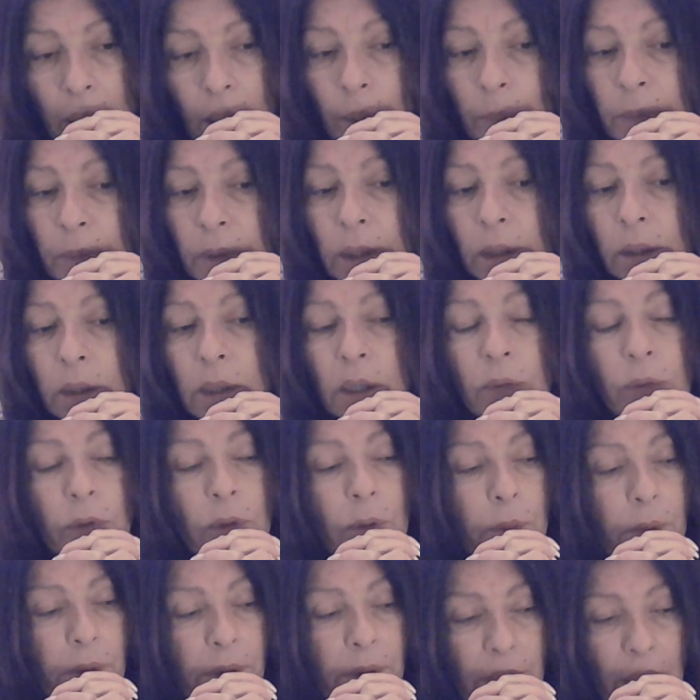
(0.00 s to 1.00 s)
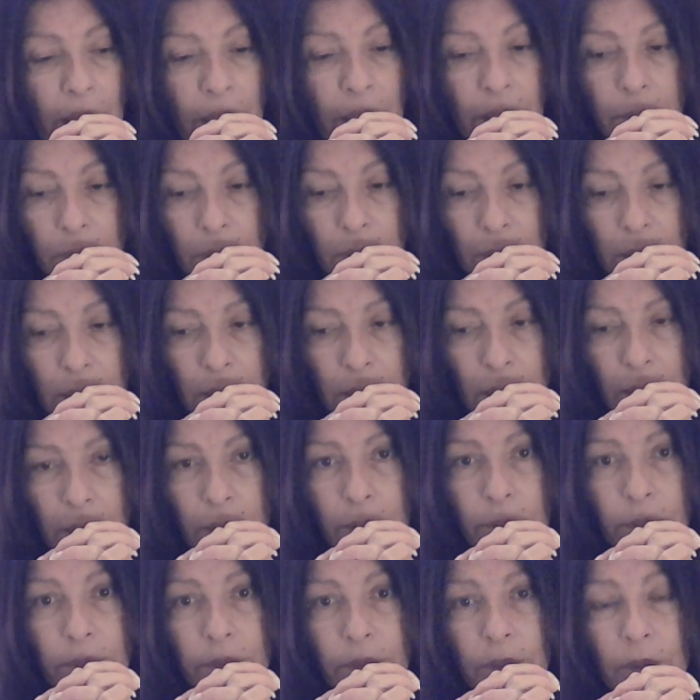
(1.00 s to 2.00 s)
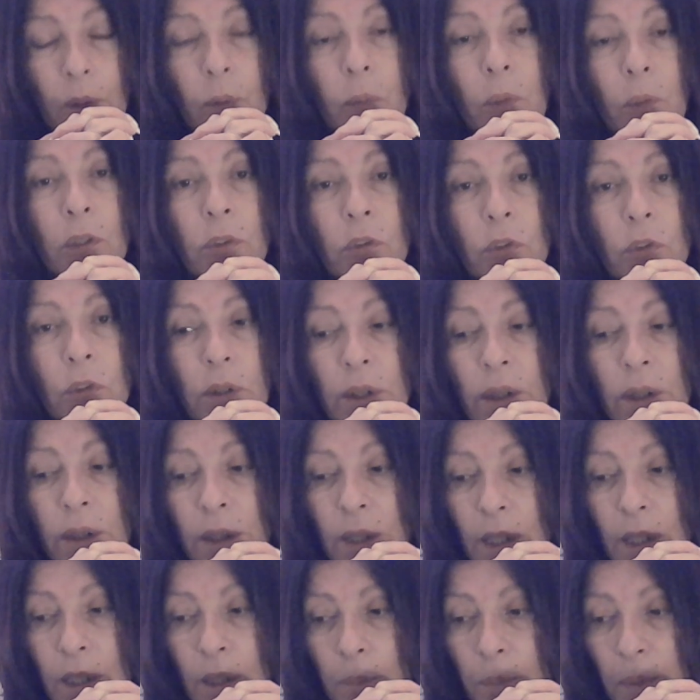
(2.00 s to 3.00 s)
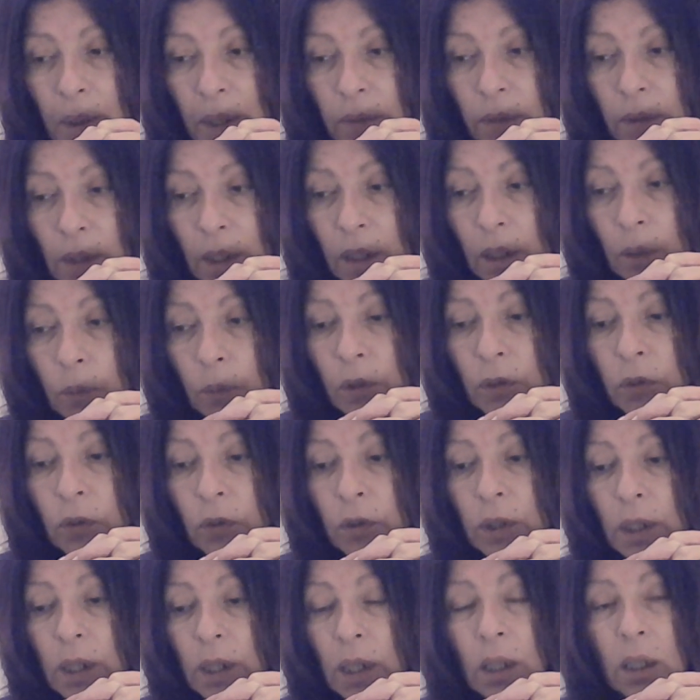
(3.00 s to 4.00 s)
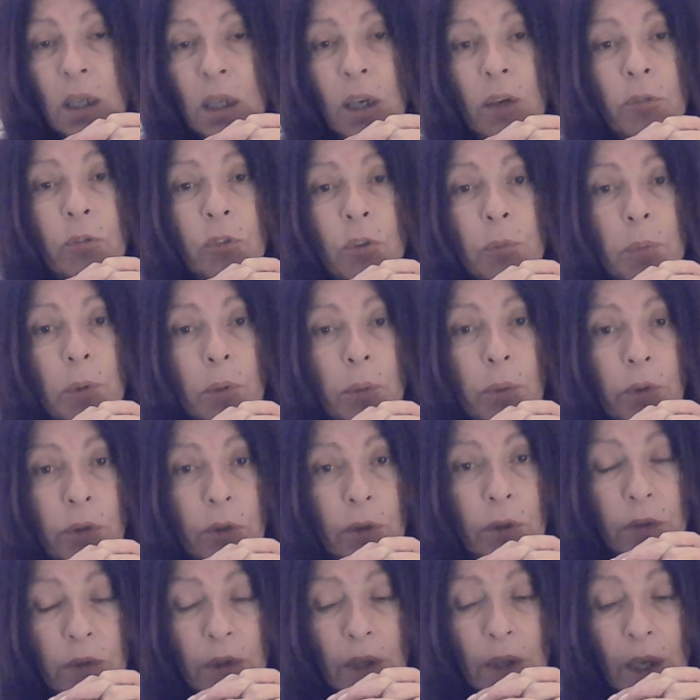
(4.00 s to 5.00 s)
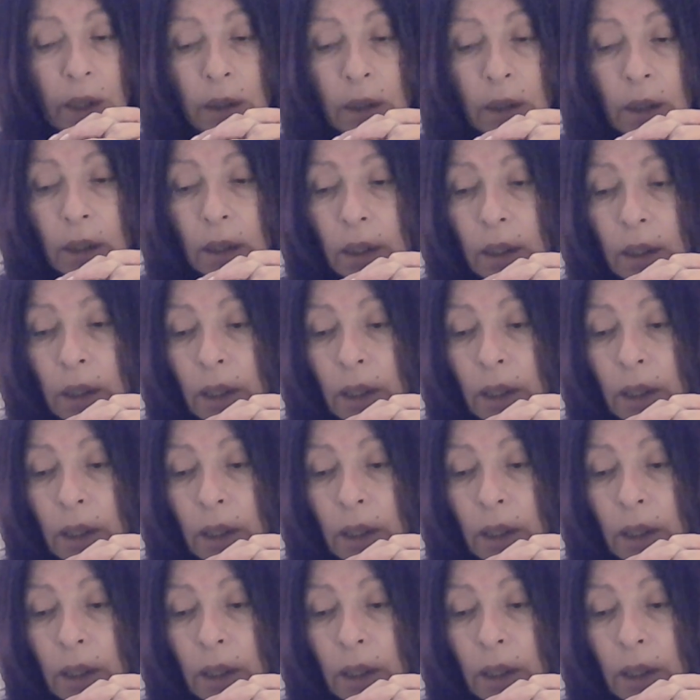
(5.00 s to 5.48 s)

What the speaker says: I'm going to leave you with that right now. I want you to think about that. I want you to get comfortable with your deck.